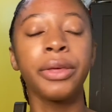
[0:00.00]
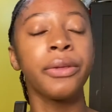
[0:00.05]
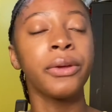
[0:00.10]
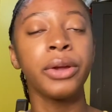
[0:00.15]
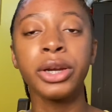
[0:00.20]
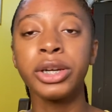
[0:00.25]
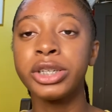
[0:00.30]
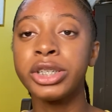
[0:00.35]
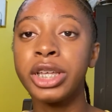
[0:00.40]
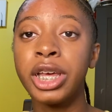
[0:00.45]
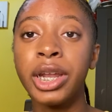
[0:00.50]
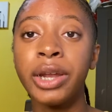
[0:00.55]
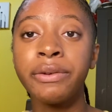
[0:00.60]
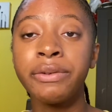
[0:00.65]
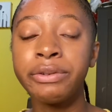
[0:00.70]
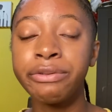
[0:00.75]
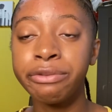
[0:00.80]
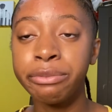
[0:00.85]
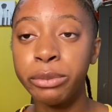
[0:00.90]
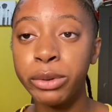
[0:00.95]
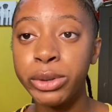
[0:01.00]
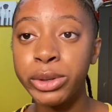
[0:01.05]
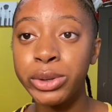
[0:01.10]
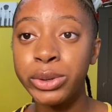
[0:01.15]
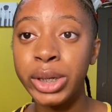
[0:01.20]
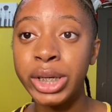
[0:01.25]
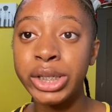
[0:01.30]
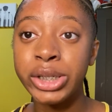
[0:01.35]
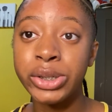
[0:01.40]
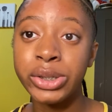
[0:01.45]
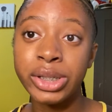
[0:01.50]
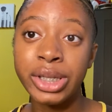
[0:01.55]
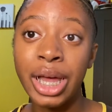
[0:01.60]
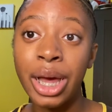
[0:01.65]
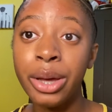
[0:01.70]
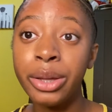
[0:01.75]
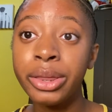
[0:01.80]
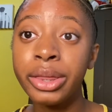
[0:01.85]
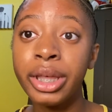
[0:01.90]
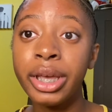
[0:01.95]
there are a ton of different moisturizers
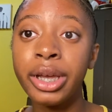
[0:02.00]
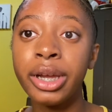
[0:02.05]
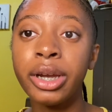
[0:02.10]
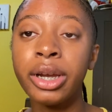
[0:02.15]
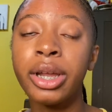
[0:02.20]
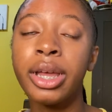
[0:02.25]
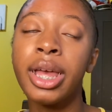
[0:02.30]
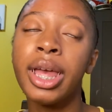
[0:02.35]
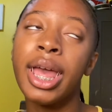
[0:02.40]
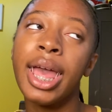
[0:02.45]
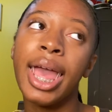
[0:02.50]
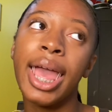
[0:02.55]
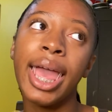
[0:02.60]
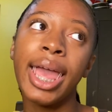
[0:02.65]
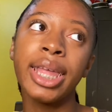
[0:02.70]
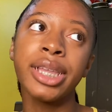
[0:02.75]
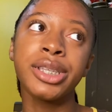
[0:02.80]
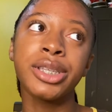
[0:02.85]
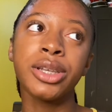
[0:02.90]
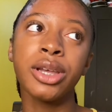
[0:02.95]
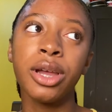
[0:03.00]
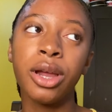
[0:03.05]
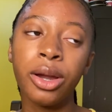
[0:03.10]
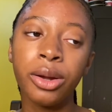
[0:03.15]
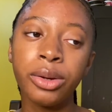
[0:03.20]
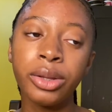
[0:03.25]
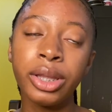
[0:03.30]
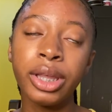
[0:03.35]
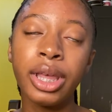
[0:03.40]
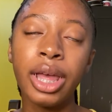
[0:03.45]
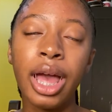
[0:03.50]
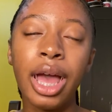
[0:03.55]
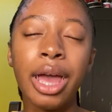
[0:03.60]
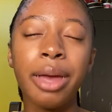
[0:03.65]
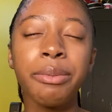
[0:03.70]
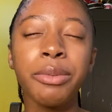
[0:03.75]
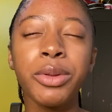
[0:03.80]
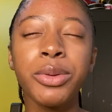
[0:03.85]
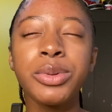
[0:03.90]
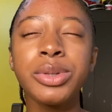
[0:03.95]
out there, and currently
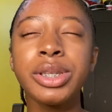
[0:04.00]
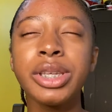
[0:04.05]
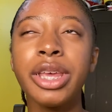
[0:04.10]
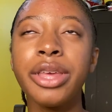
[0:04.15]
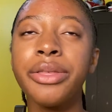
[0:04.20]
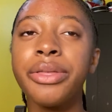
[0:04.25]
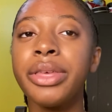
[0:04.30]
I'm using